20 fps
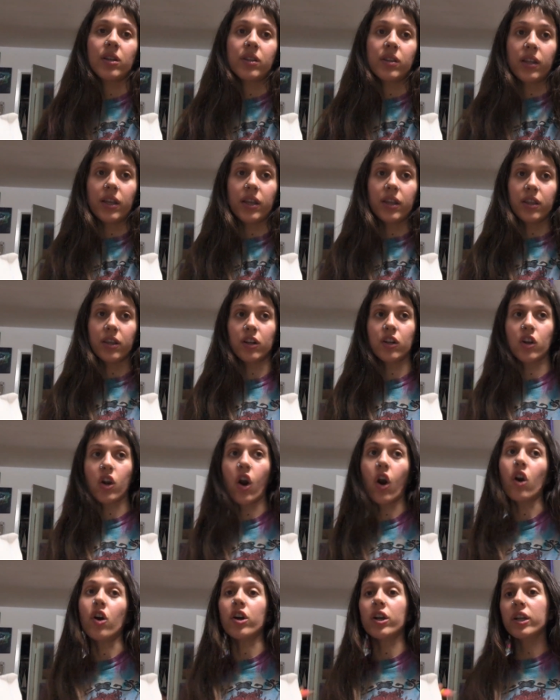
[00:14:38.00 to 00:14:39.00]
like the
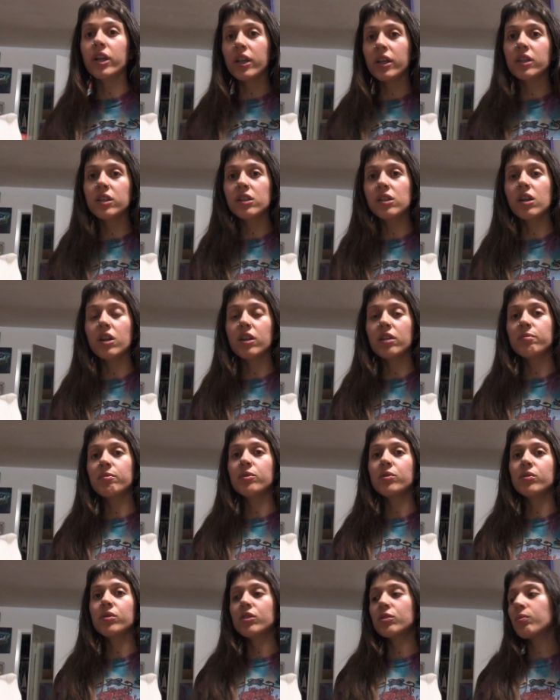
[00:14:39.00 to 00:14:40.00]
cardigan sun and
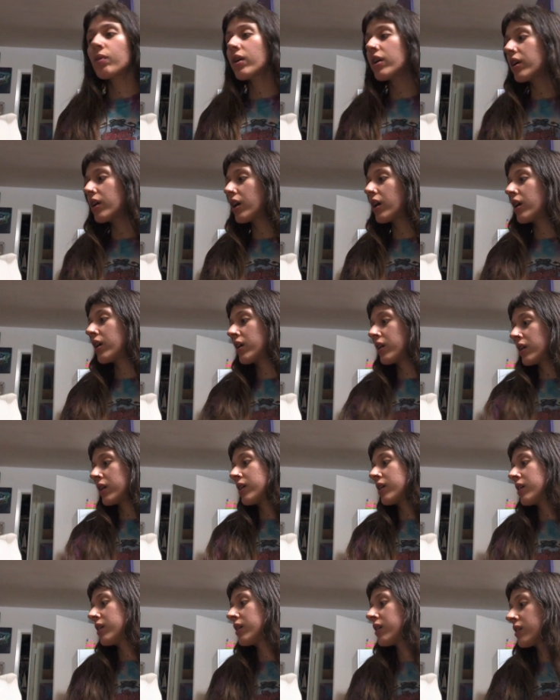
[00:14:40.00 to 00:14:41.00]
moon sweater.
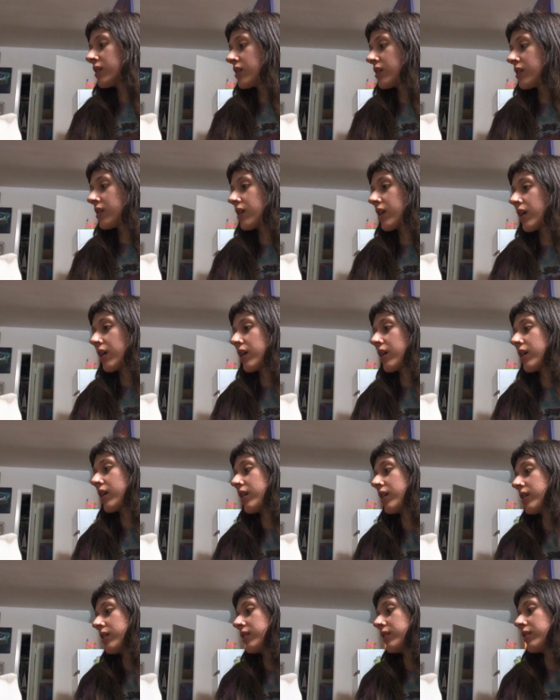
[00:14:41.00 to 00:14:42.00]

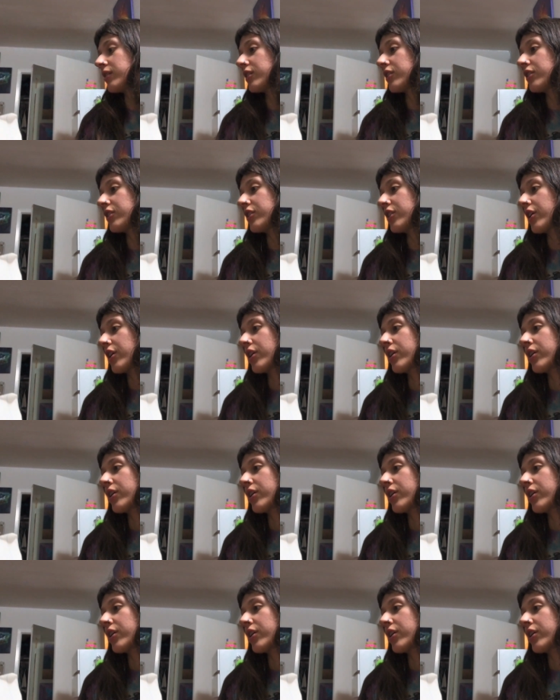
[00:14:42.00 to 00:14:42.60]
And